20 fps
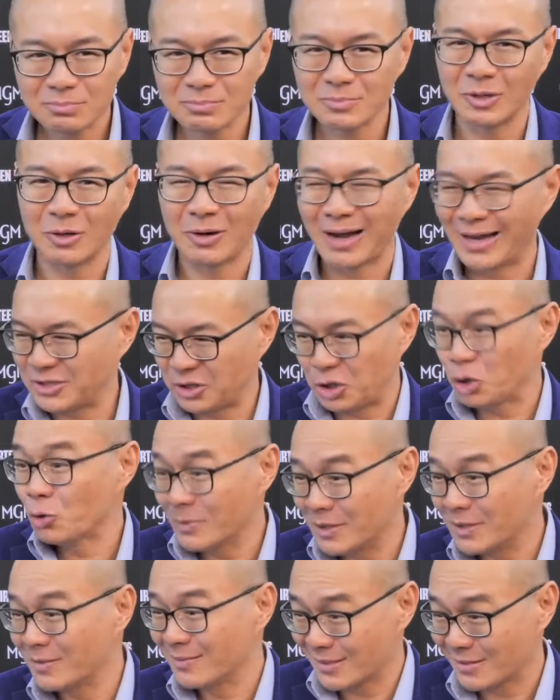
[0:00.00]
you know, as
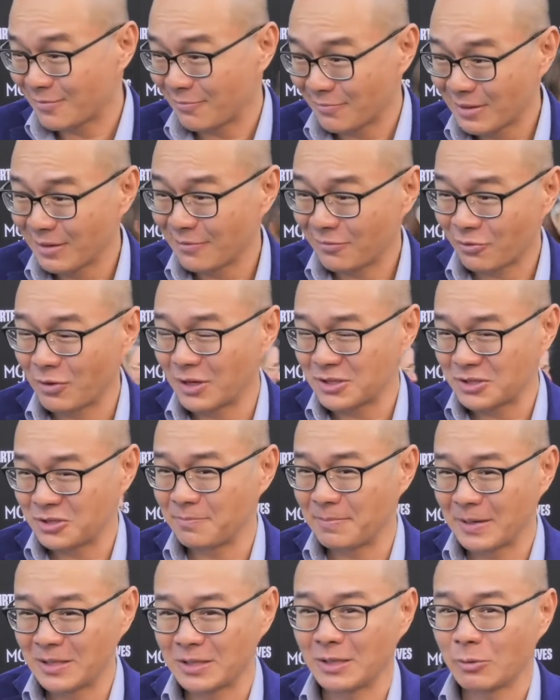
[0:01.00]
humans, for us to
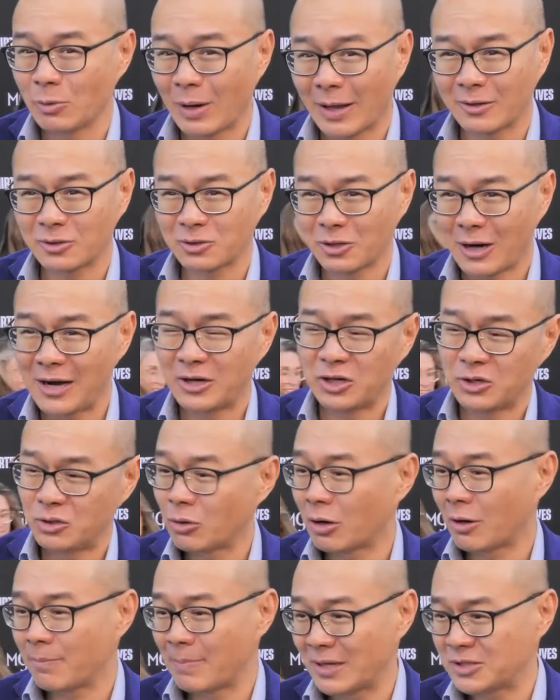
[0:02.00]
basically, like, try to do
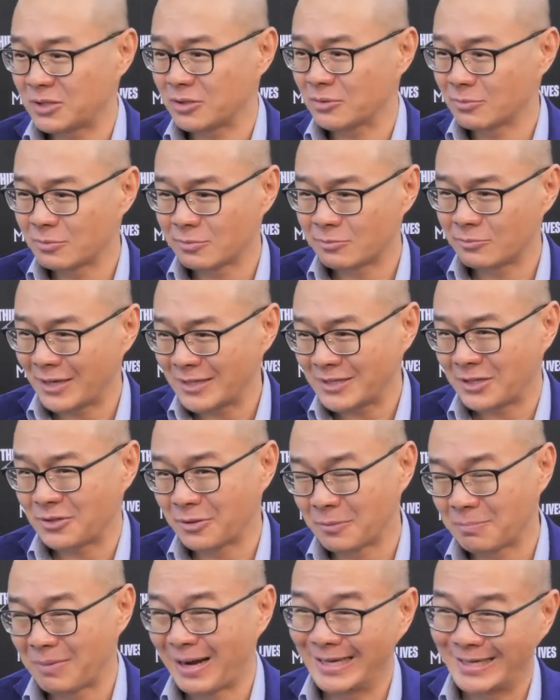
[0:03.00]
our best to rescue
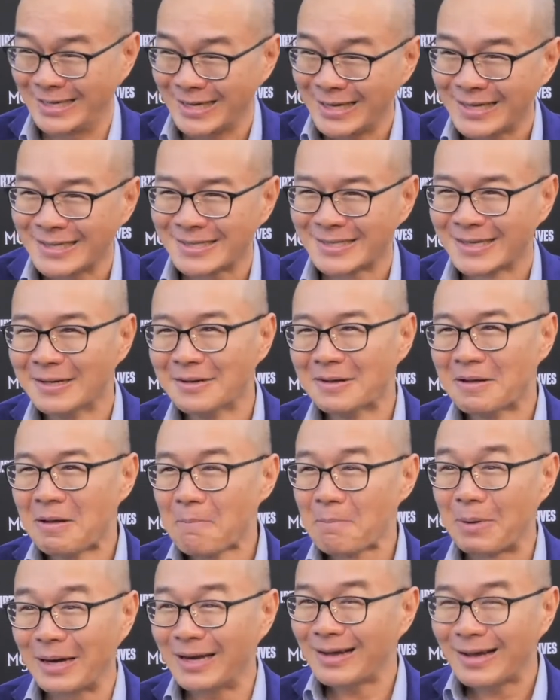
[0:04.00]
them, I guess.
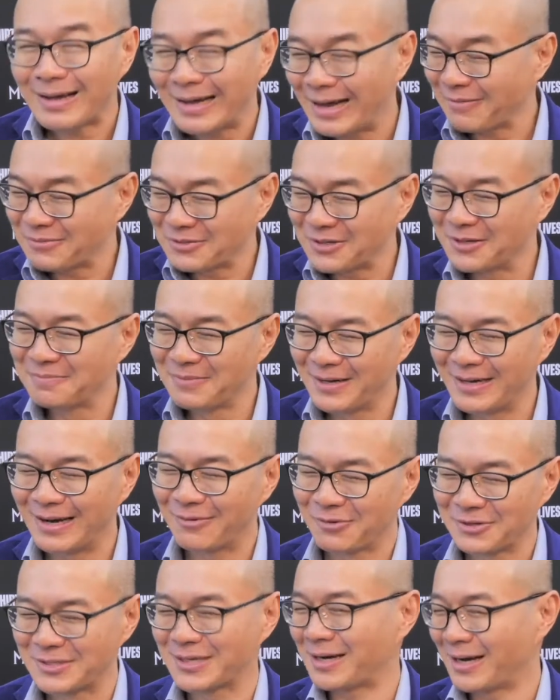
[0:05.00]
But I have to admit, I
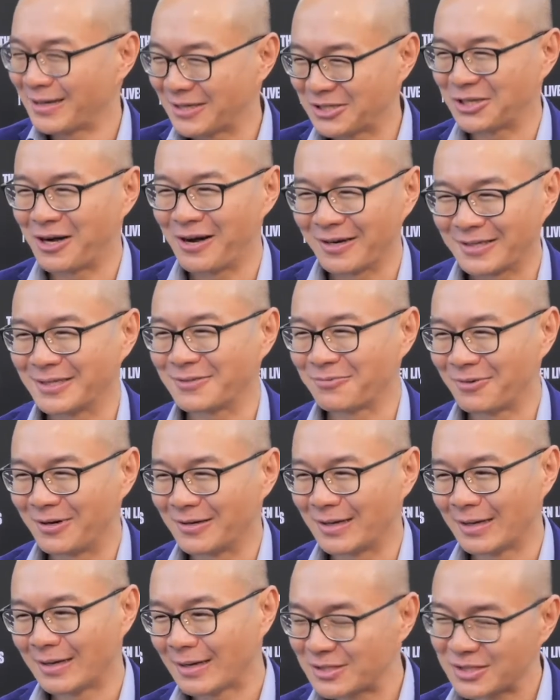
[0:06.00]
was kind of shocked as well
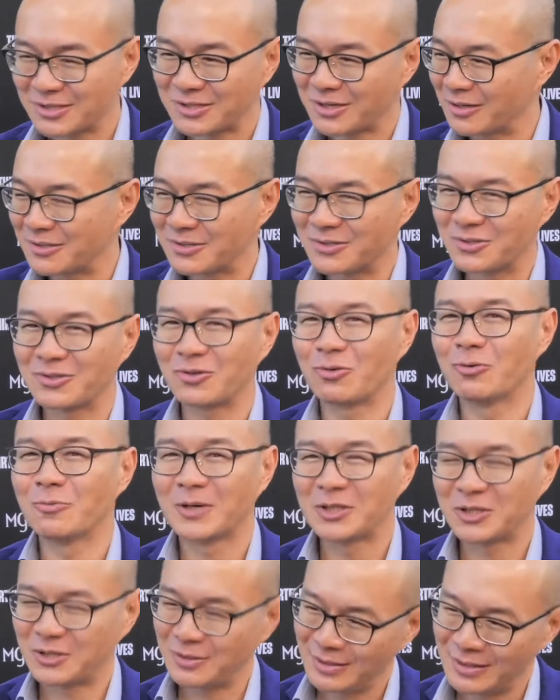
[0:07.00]
that it just got so
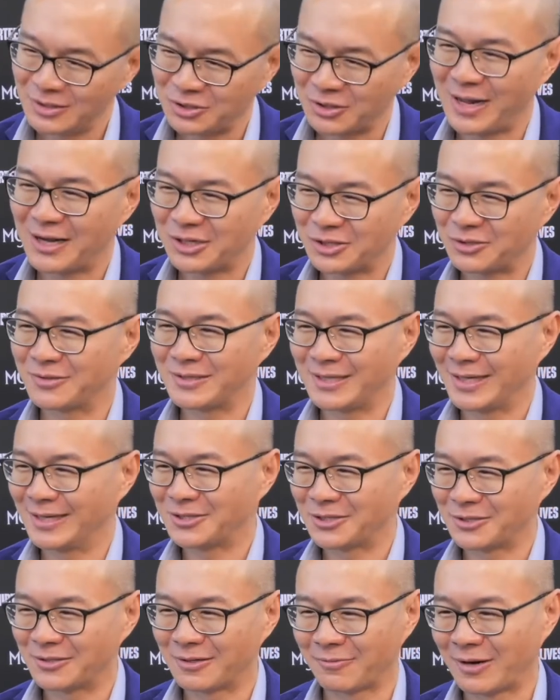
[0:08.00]
much international
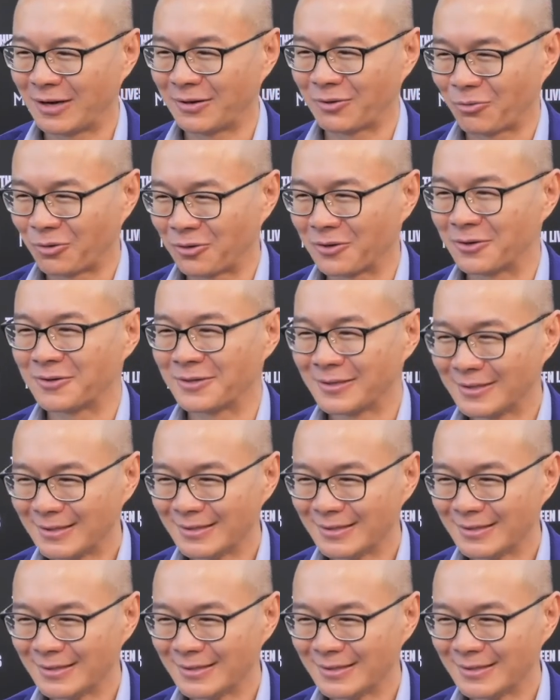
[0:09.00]
attention around the world.